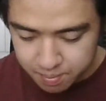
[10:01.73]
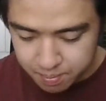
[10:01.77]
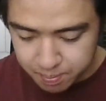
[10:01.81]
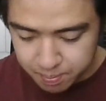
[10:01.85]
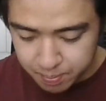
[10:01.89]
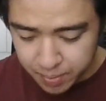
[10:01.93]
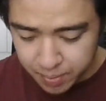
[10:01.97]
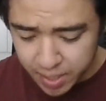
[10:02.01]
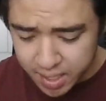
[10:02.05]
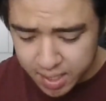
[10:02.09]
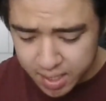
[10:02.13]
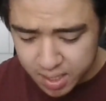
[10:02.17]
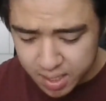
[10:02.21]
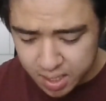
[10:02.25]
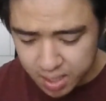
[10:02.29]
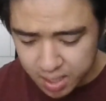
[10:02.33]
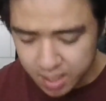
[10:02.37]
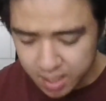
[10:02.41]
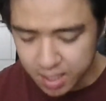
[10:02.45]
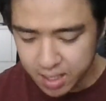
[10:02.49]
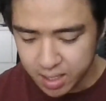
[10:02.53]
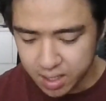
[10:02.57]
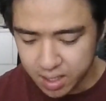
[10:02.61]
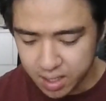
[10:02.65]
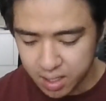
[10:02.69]

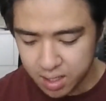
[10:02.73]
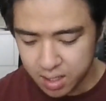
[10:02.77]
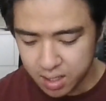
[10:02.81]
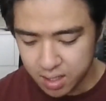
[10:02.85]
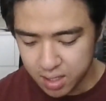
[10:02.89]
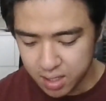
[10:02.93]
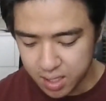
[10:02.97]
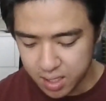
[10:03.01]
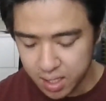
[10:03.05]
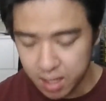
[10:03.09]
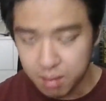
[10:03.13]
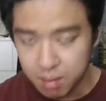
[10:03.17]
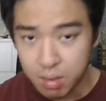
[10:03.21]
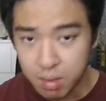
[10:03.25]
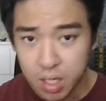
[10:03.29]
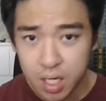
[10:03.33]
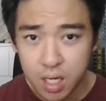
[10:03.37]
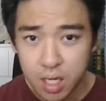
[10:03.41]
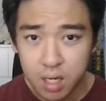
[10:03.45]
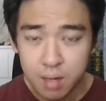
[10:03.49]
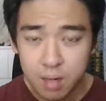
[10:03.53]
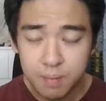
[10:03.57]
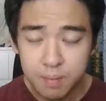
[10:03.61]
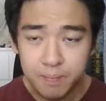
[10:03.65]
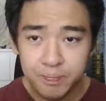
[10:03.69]
Basically the same
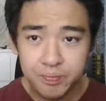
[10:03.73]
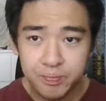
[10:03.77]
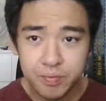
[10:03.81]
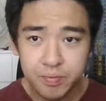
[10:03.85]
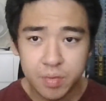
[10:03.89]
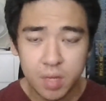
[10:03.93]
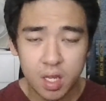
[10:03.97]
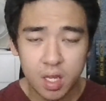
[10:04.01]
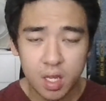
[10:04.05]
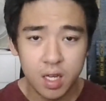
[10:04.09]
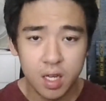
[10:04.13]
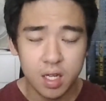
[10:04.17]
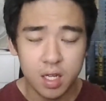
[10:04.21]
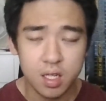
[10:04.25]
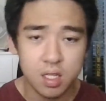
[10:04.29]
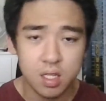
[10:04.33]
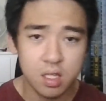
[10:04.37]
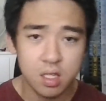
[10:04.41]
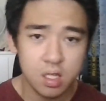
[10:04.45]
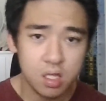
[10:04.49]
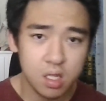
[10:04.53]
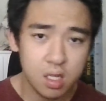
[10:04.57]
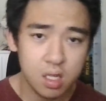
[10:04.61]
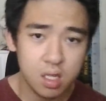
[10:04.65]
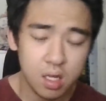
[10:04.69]
kit
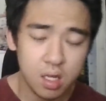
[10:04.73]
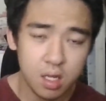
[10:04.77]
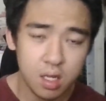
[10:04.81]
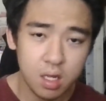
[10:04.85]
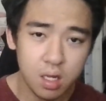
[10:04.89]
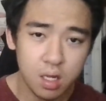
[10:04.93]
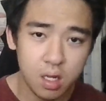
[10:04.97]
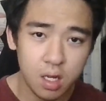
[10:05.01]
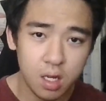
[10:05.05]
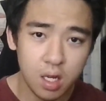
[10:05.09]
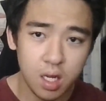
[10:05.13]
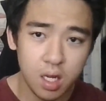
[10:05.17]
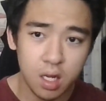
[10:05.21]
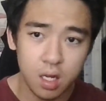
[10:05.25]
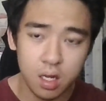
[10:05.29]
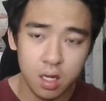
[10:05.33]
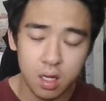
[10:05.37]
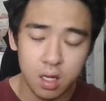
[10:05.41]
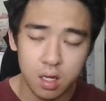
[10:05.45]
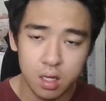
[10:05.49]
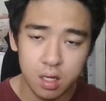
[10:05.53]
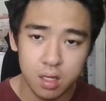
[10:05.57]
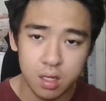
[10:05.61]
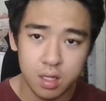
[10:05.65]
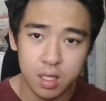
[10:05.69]
as
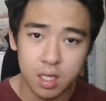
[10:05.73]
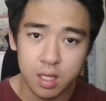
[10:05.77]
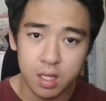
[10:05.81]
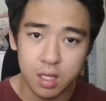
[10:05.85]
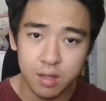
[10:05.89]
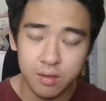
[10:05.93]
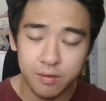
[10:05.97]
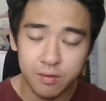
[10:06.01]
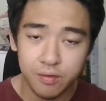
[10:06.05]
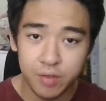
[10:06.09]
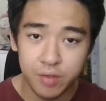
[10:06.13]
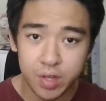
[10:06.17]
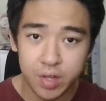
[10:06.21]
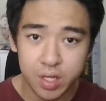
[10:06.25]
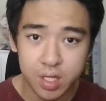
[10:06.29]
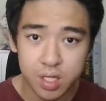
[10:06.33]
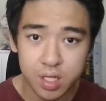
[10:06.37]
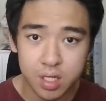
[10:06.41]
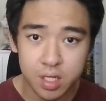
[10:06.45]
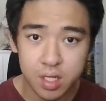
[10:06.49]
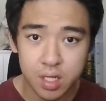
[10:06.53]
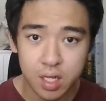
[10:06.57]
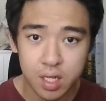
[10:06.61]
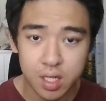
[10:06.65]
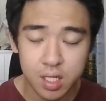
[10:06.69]
the
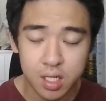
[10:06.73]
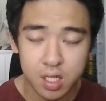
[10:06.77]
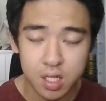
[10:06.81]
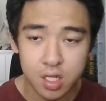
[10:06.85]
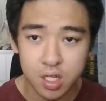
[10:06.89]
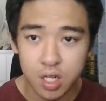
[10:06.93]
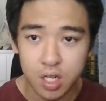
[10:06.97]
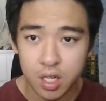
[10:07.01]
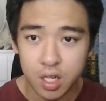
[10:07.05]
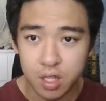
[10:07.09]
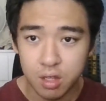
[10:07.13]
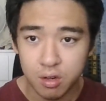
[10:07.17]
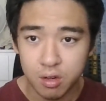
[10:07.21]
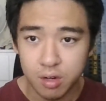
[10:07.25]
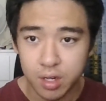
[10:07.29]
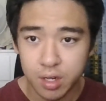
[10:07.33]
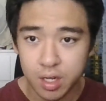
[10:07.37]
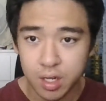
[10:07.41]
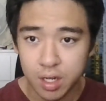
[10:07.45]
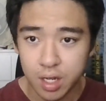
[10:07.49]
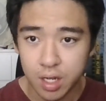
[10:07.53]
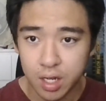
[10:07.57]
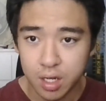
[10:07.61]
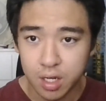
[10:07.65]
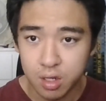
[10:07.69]
Fizz
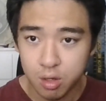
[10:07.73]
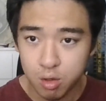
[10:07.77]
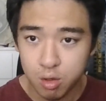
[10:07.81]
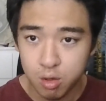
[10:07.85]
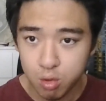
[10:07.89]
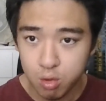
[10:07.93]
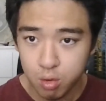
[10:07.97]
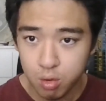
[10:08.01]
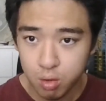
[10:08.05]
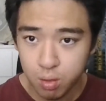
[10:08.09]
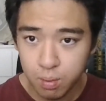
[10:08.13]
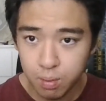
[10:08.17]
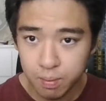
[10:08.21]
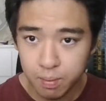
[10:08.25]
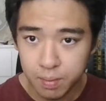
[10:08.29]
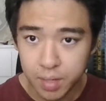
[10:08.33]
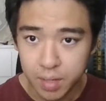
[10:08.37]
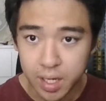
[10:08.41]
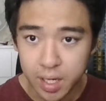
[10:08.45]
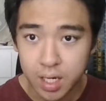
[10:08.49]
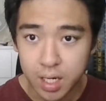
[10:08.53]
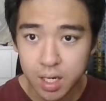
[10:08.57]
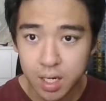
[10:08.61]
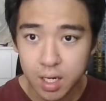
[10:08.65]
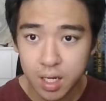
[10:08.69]
SSJ3 and 2,
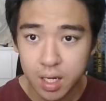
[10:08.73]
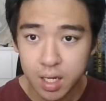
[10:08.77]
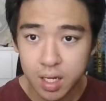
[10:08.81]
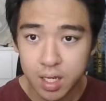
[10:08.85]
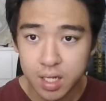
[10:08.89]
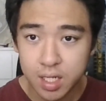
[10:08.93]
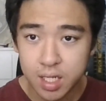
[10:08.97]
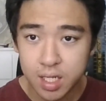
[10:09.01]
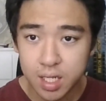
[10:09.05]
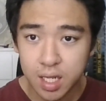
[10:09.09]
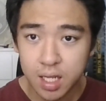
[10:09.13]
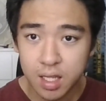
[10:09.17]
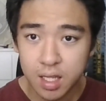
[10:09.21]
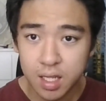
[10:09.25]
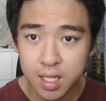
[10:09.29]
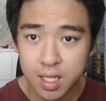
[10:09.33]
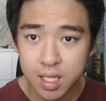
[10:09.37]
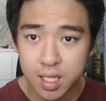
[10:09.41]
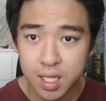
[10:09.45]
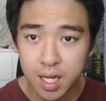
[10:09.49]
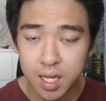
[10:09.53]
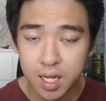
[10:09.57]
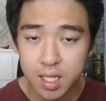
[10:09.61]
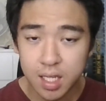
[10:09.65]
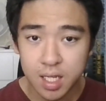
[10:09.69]
but instead
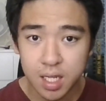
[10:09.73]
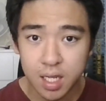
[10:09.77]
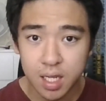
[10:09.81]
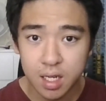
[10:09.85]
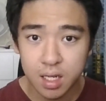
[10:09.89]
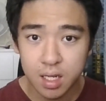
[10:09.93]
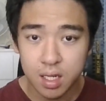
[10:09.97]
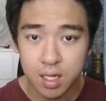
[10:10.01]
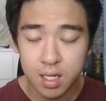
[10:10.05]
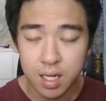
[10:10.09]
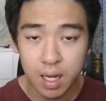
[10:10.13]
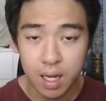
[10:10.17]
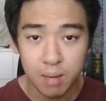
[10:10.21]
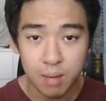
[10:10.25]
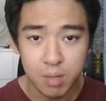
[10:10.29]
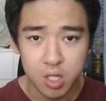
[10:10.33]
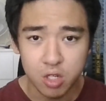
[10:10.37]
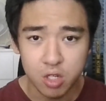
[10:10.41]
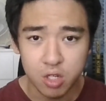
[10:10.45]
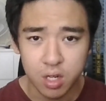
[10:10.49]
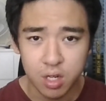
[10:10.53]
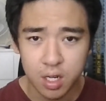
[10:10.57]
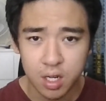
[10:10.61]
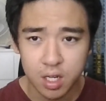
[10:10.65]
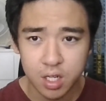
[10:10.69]
these guys get damage
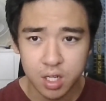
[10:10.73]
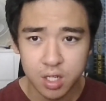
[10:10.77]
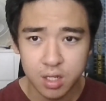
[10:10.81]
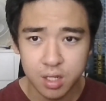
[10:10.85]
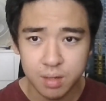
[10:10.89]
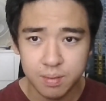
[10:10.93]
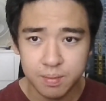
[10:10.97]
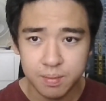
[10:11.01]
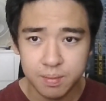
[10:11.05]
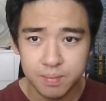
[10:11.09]
reduction.